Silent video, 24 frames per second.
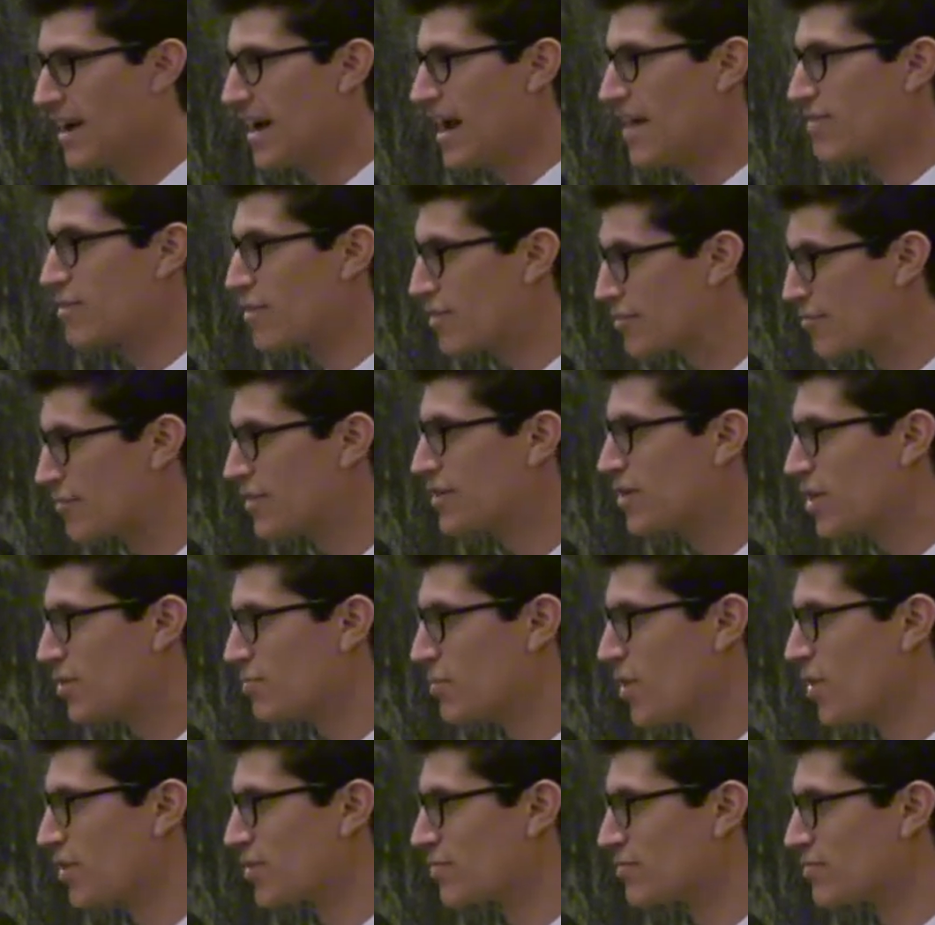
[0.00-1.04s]
And the 3-note
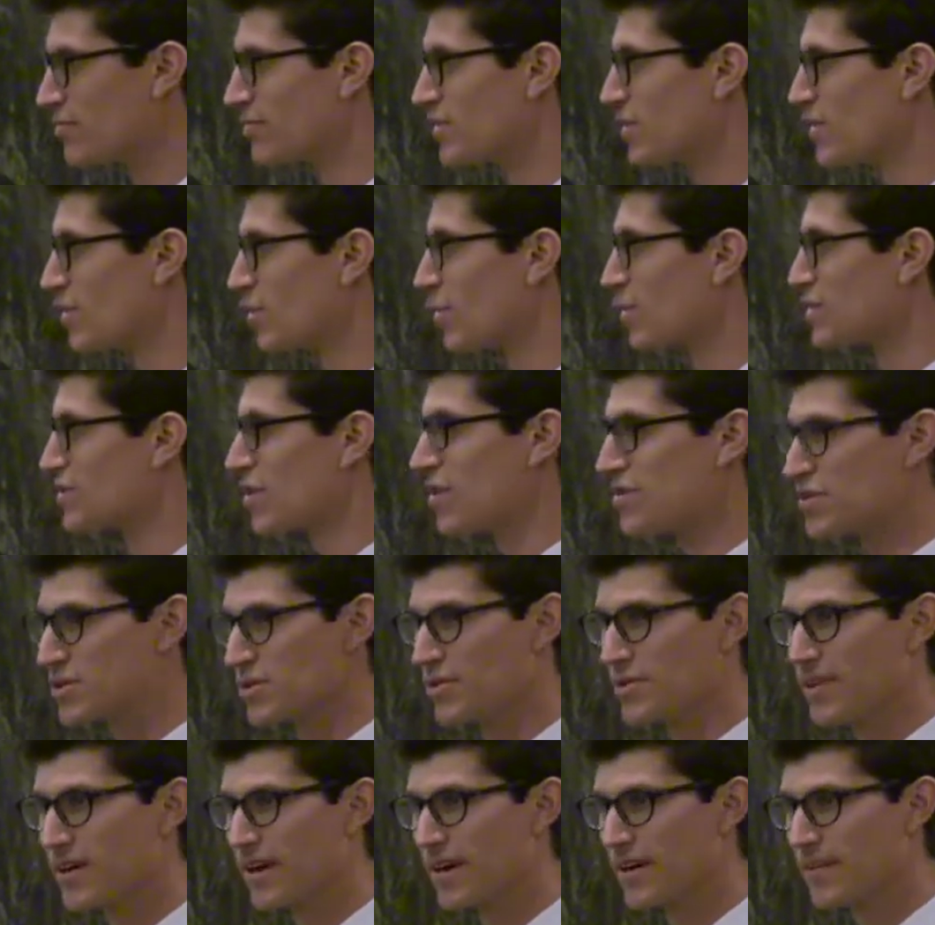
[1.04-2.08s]
motive was also
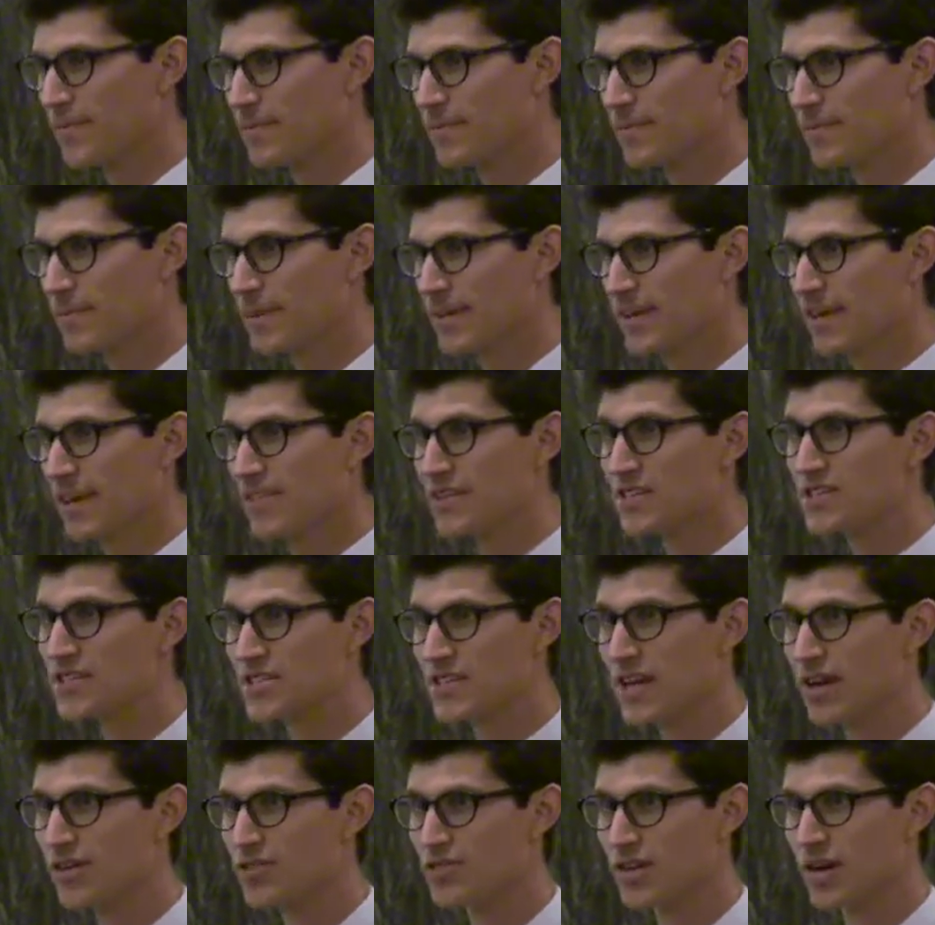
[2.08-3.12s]
there. It was
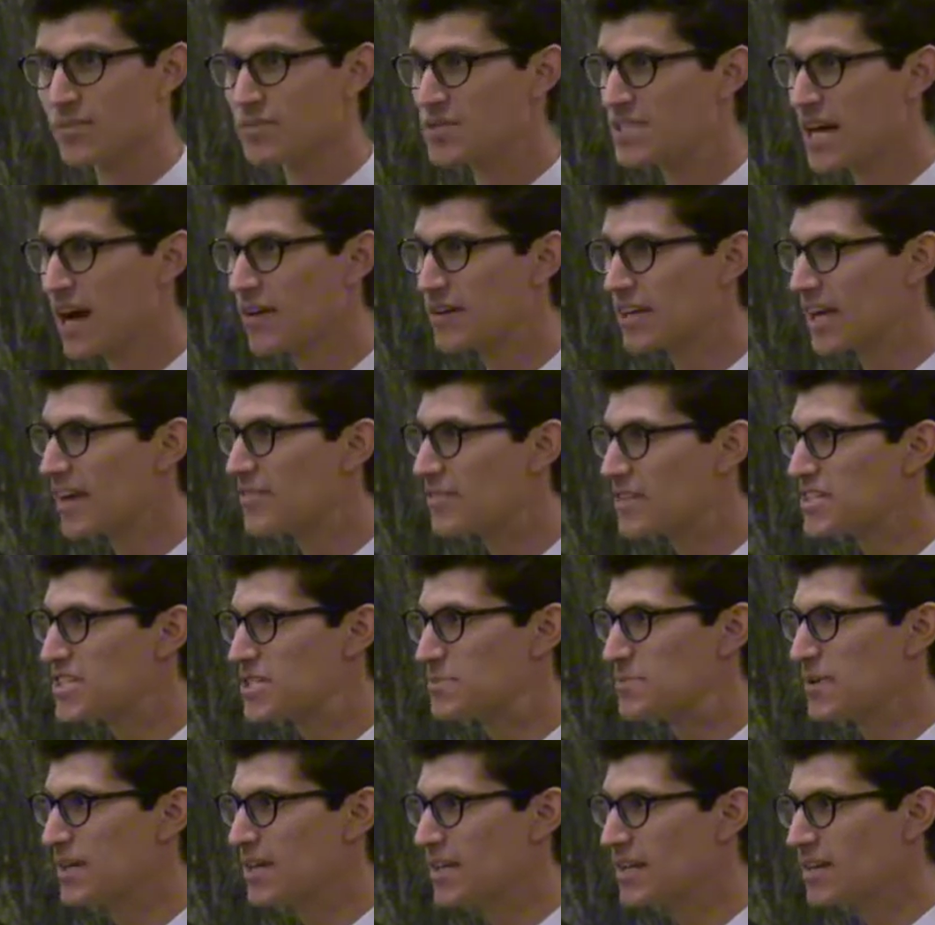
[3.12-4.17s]
snare drum sounding at
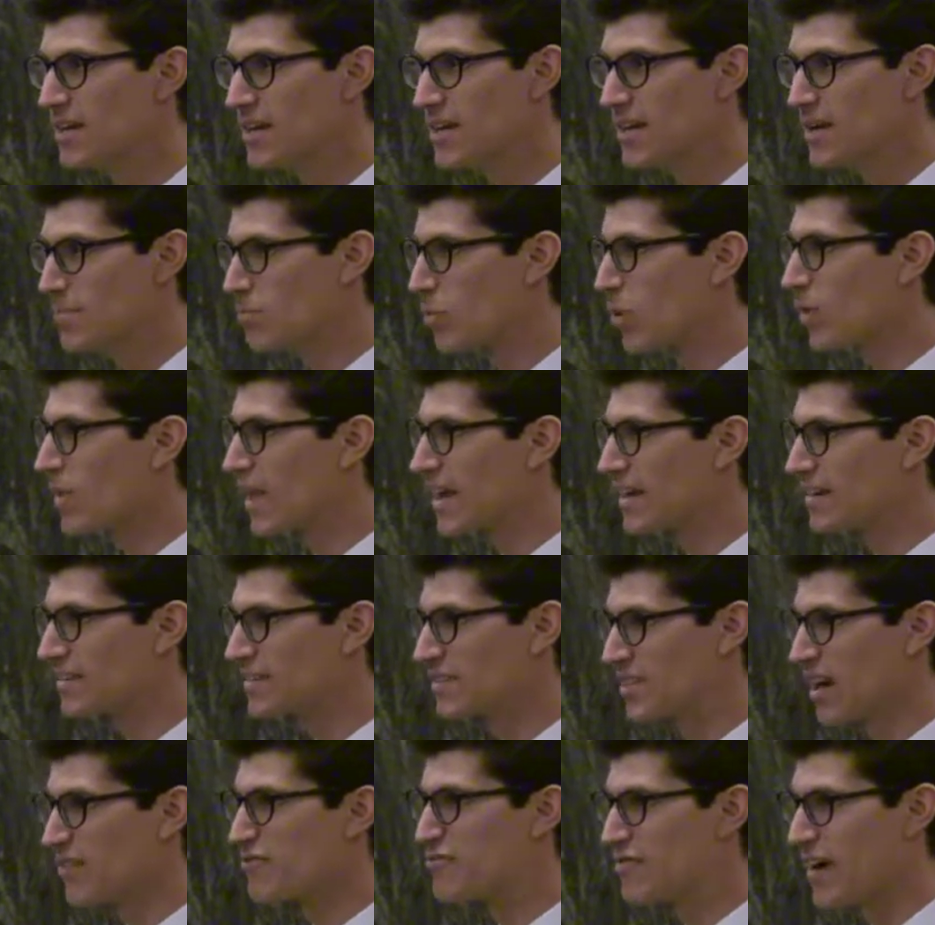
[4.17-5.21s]
this speed more like
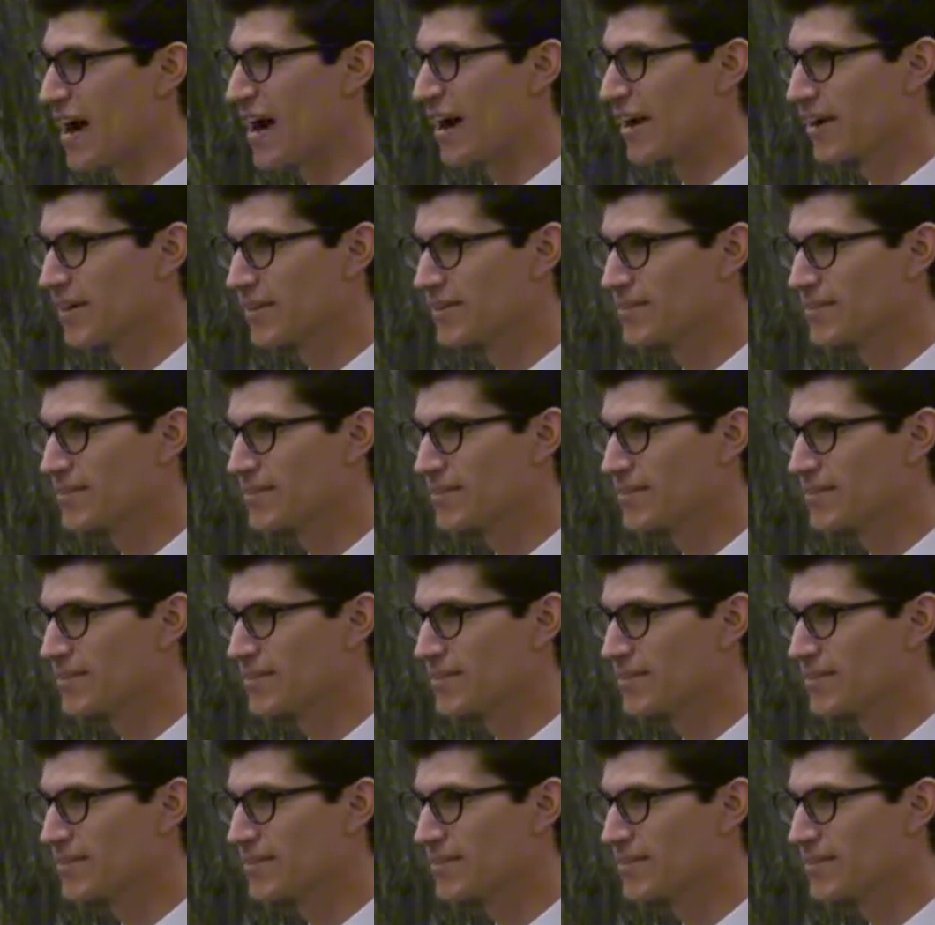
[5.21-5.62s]
gunfire.